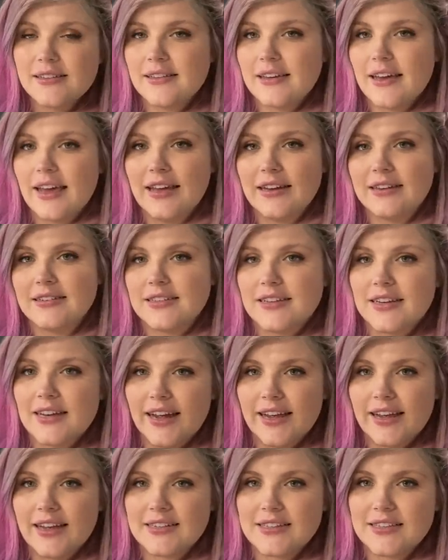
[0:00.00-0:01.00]
And
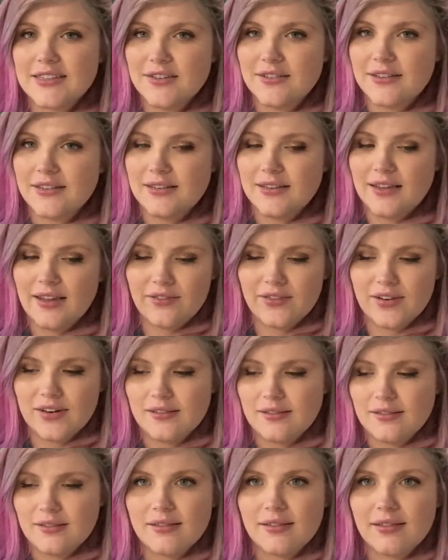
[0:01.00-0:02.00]
I guess you can give it a
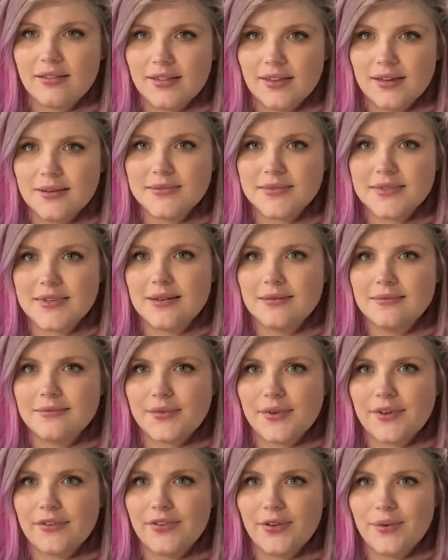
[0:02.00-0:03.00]
thumbs up
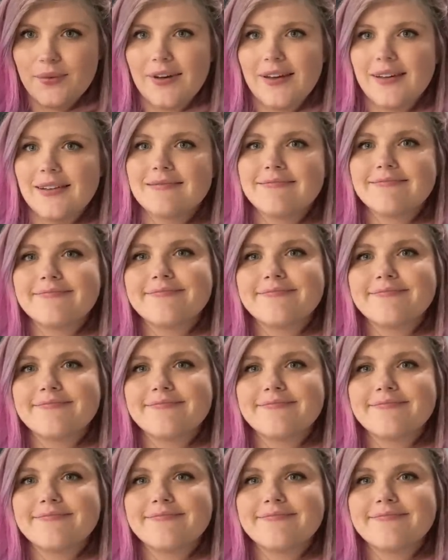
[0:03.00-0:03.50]
if you want.